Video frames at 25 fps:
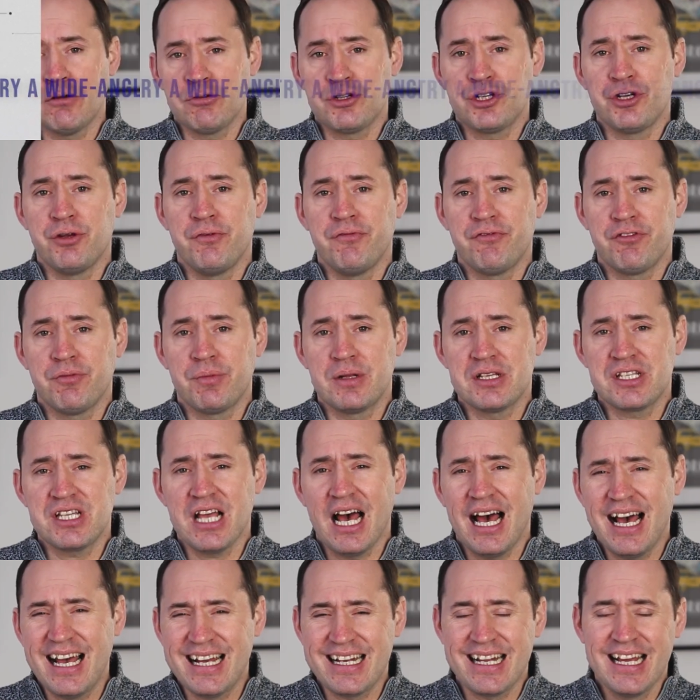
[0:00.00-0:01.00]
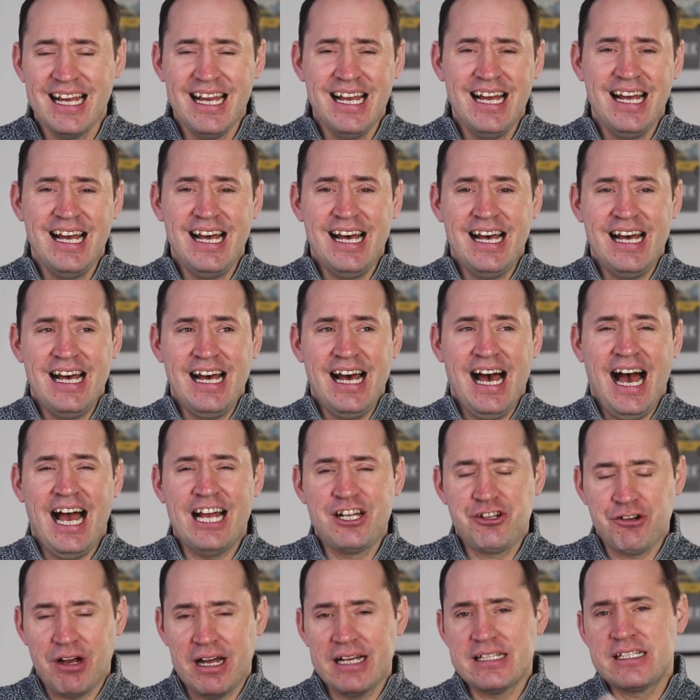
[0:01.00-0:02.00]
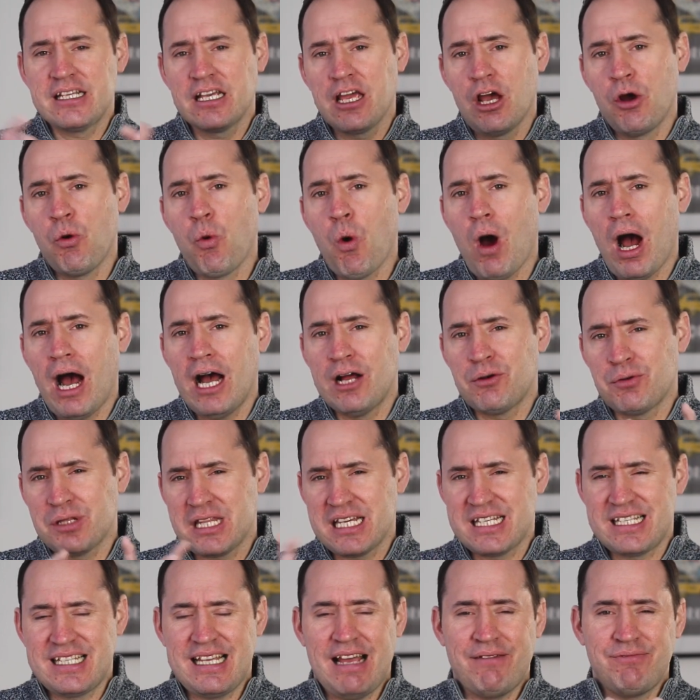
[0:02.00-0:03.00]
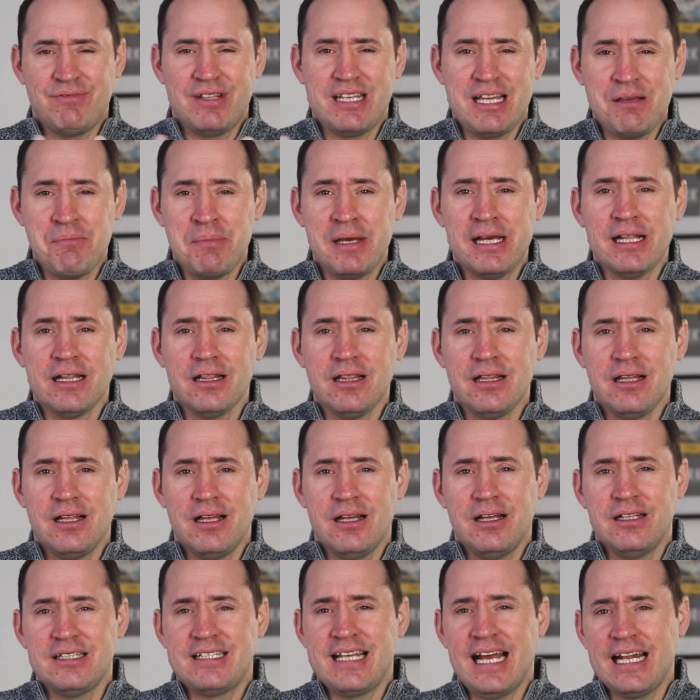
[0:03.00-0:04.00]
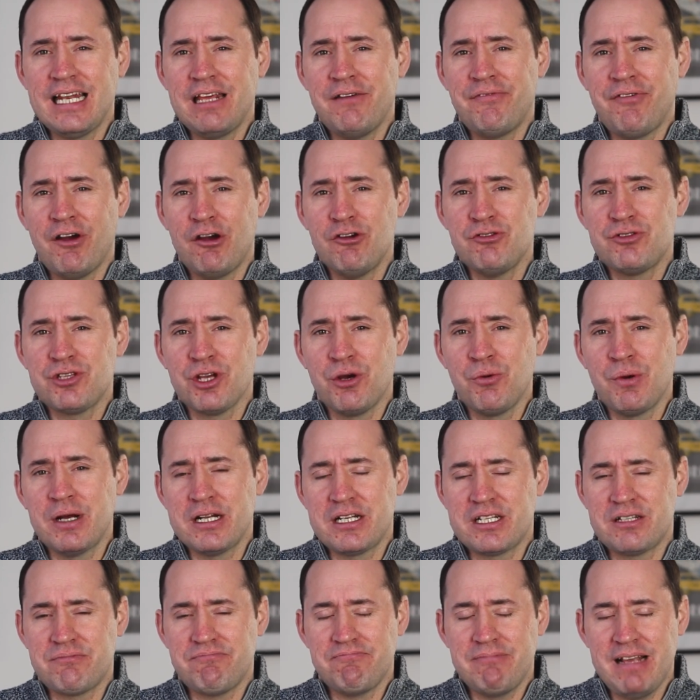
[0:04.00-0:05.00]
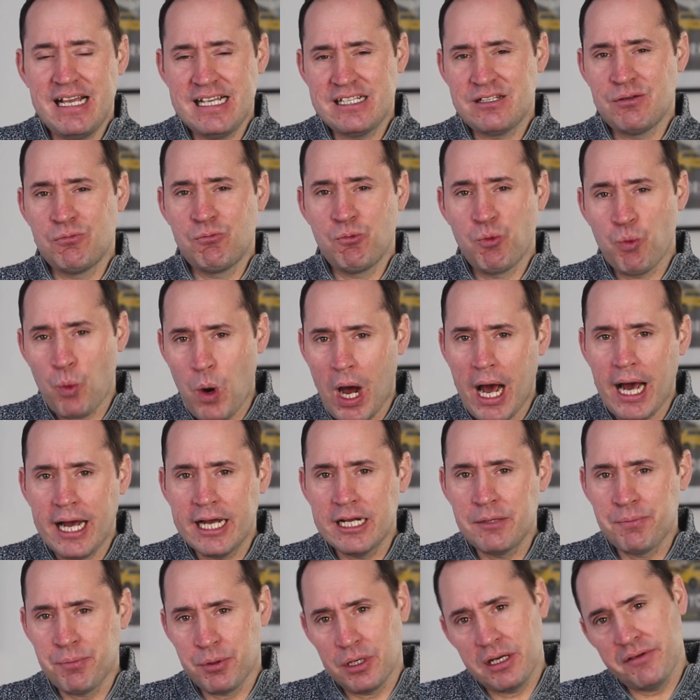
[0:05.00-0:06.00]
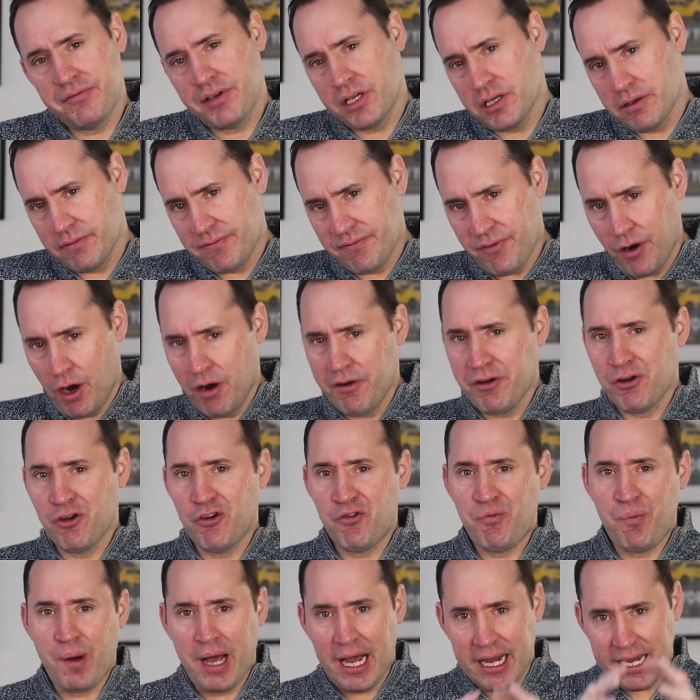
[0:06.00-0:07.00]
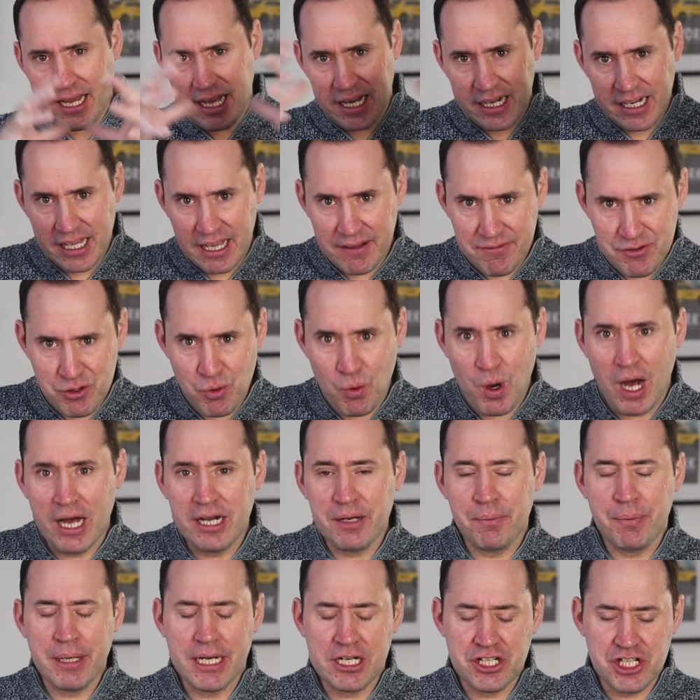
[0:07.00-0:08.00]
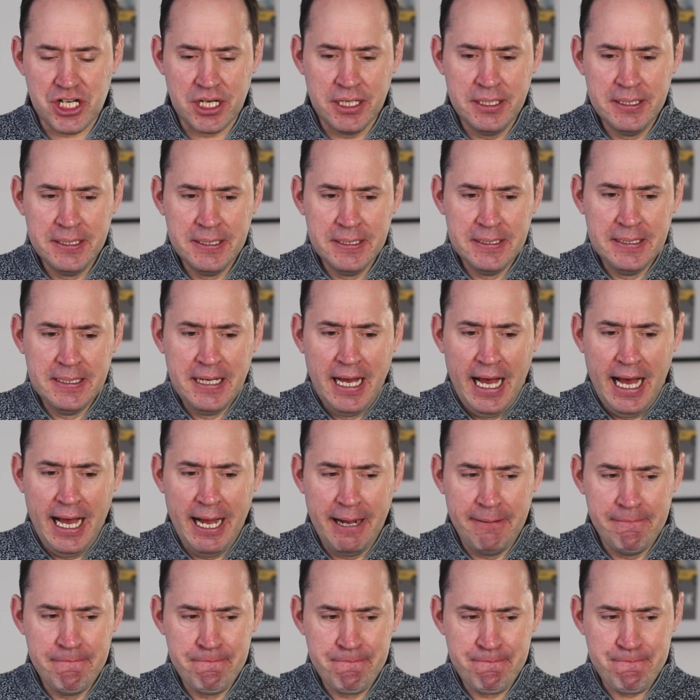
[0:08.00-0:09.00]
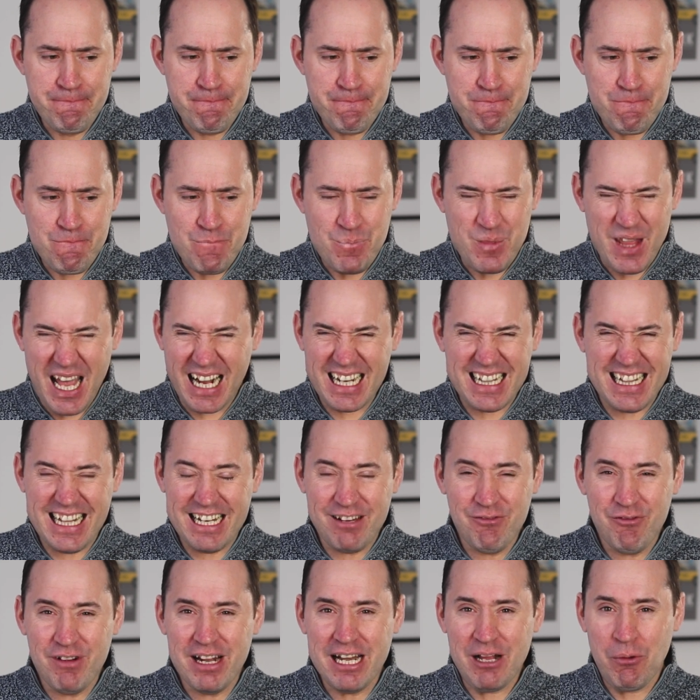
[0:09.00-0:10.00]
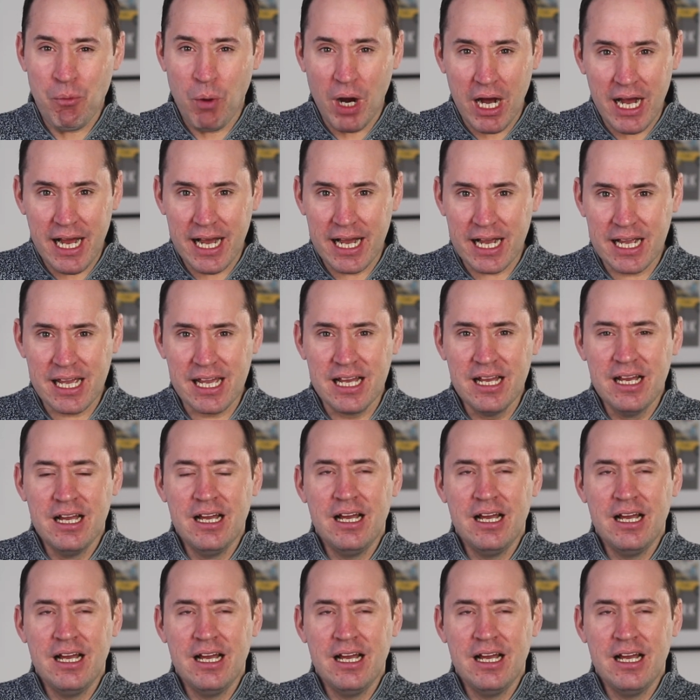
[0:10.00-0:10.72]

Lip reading: was shooting from the side, I tried to go wide with a 70mm telephoto, which isn't wide, but if you're far enough back, kind of gives a wider picture. And it didn't really work.